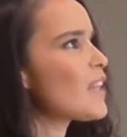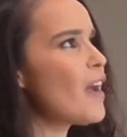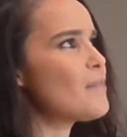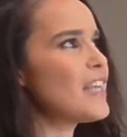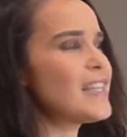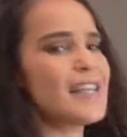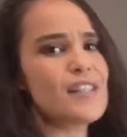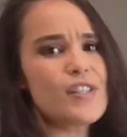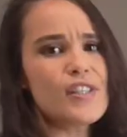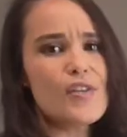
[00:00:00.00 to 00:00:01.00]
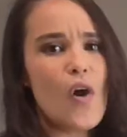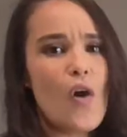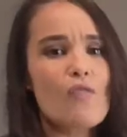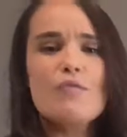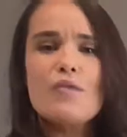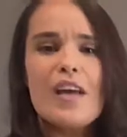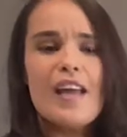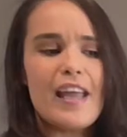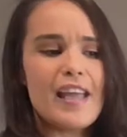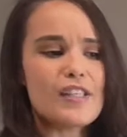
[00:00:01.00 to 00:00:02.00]
I mean, it's not
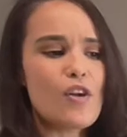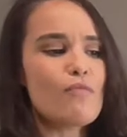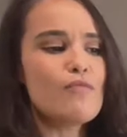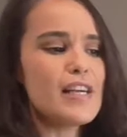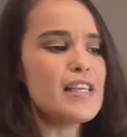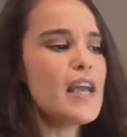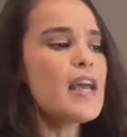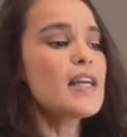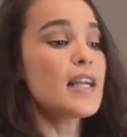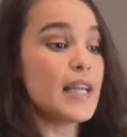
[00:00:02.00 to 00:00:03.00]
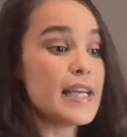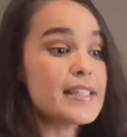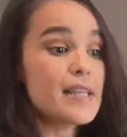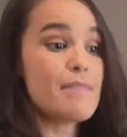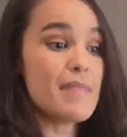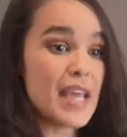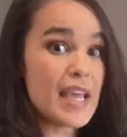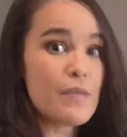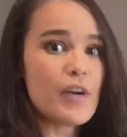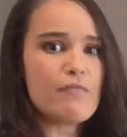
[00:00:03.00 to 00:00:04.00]
really clear to
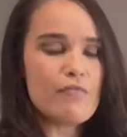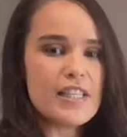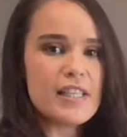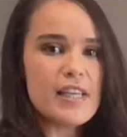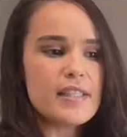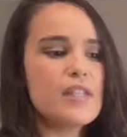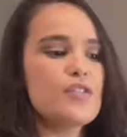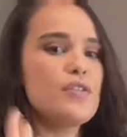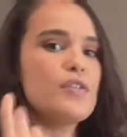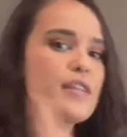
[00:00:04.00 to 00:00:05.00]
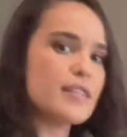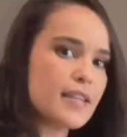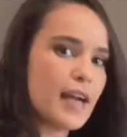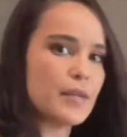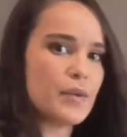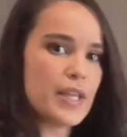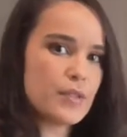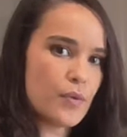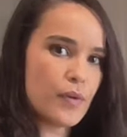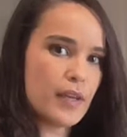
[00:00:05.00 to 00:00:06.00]
me when I'm reading this that the student knows exactly what they're
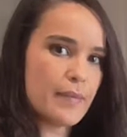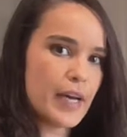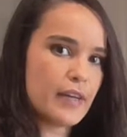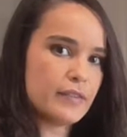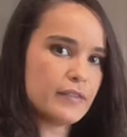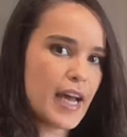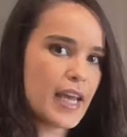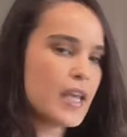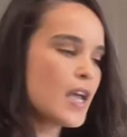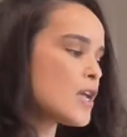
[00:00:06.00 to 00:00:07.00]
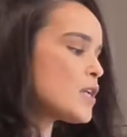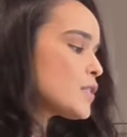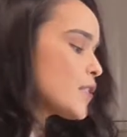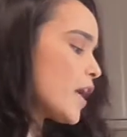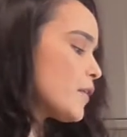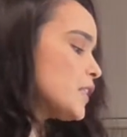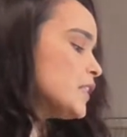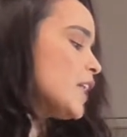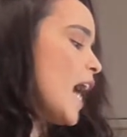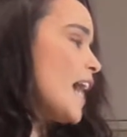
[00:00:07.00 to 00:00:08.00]
talking about, right? So,
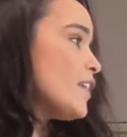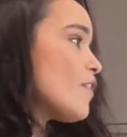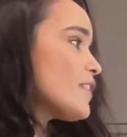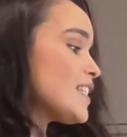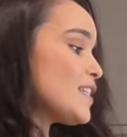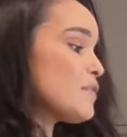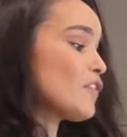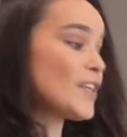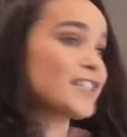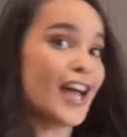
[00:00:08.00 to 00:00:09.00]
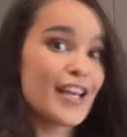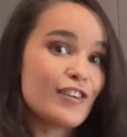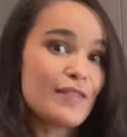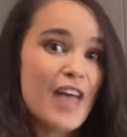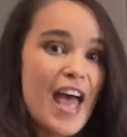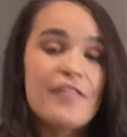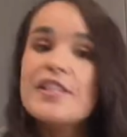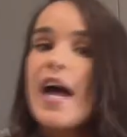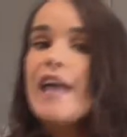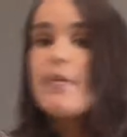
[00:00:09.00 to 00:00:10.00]
and obviously we've got a diagram there. The
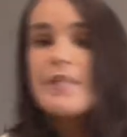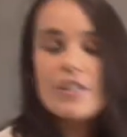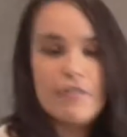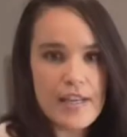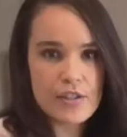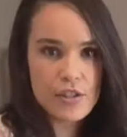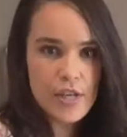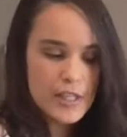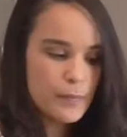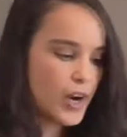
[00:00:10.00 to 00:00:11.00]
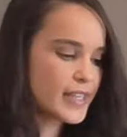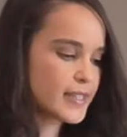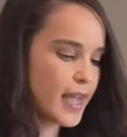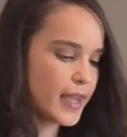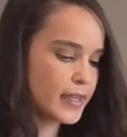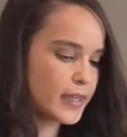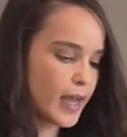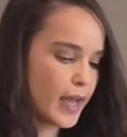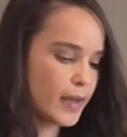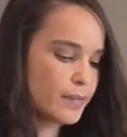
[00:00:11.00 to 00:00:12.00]
diagram is correct, it shows a price setting
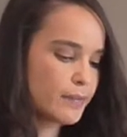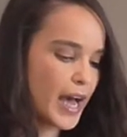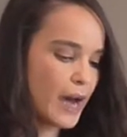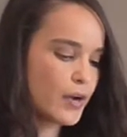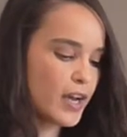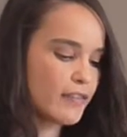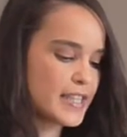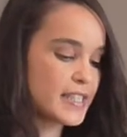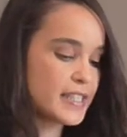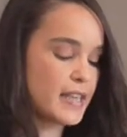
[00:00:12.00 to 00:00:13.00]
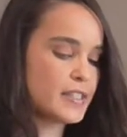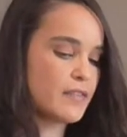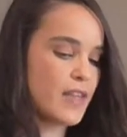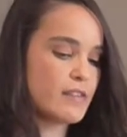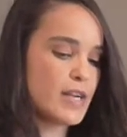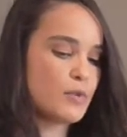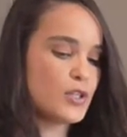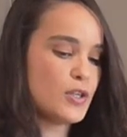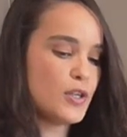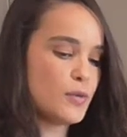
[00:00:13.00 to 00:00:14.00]
power in the sense that they're able
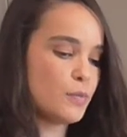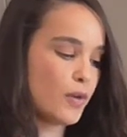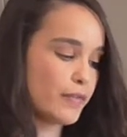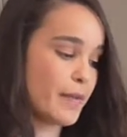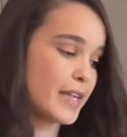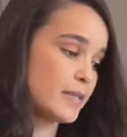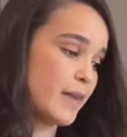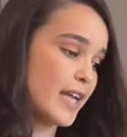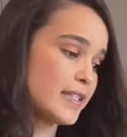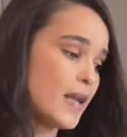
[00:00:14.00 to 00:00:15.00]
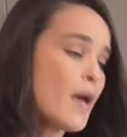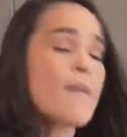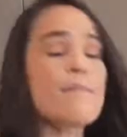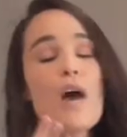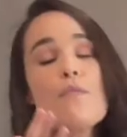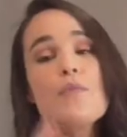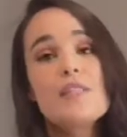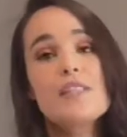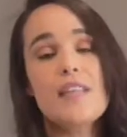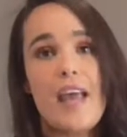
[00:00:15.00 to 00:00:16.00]
to profit maximise it. But I
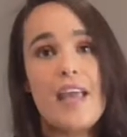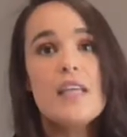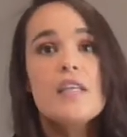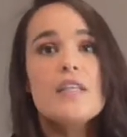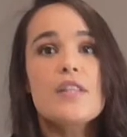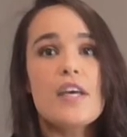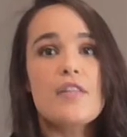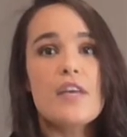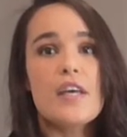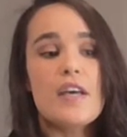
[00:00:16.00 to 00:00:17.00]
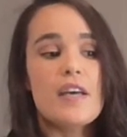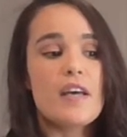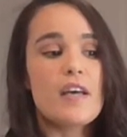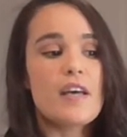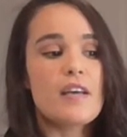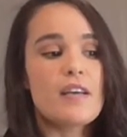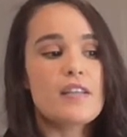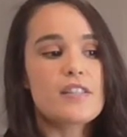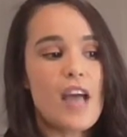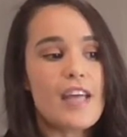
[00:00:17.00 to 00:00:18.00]
would say that the
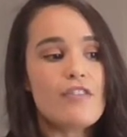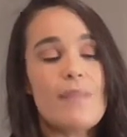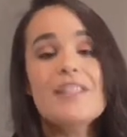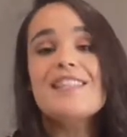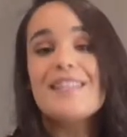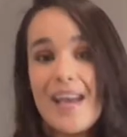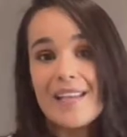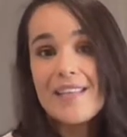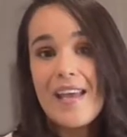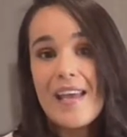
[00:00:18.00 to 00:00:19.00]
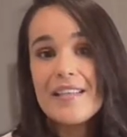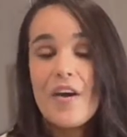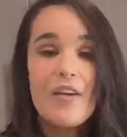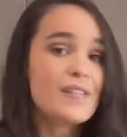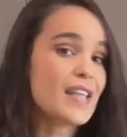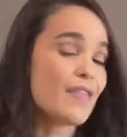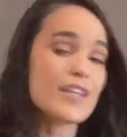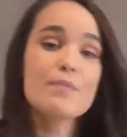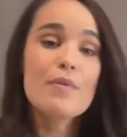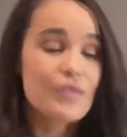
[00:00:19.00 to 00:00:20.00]
diagram is static. Now I've said
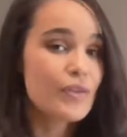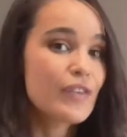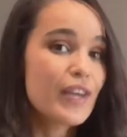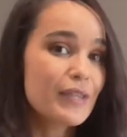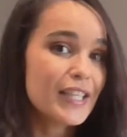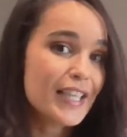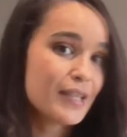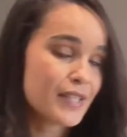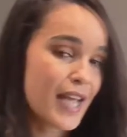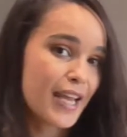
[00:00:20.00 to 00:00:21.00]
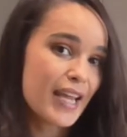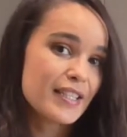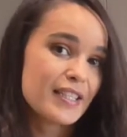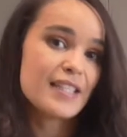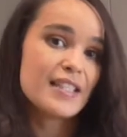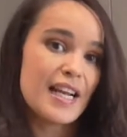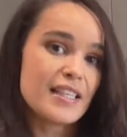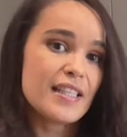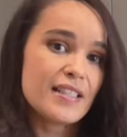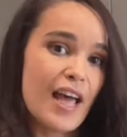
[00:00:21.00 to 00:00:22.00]
this before and I'm going to keep saying it, is that
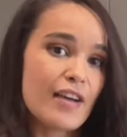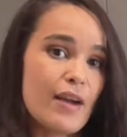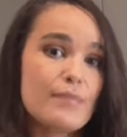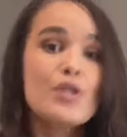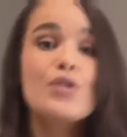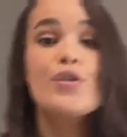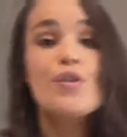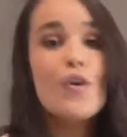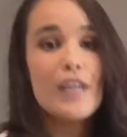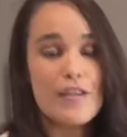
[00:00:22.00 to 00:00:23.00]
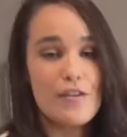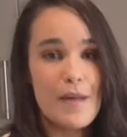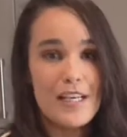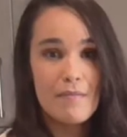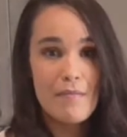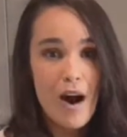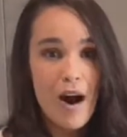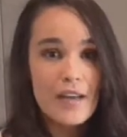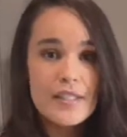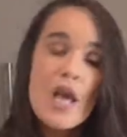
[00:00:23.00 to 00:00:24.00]
static diagrams do not get you many
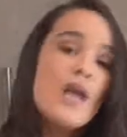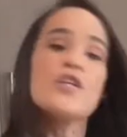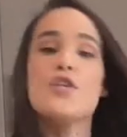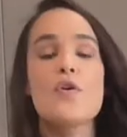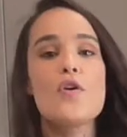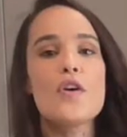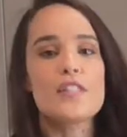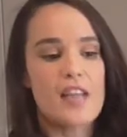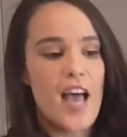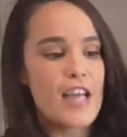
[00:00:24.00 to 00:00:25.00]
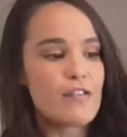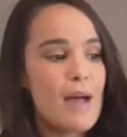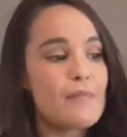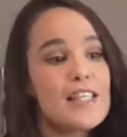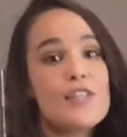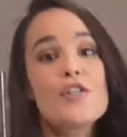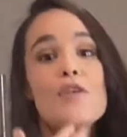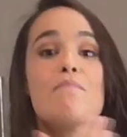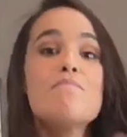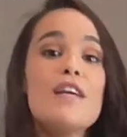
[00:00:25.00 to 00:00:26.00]
marks. Your diagram needs
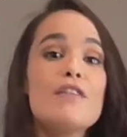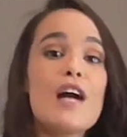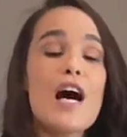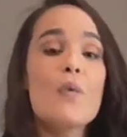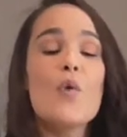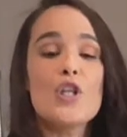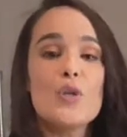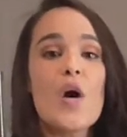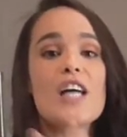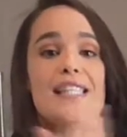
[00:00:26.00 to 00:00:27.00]
to mirror what you are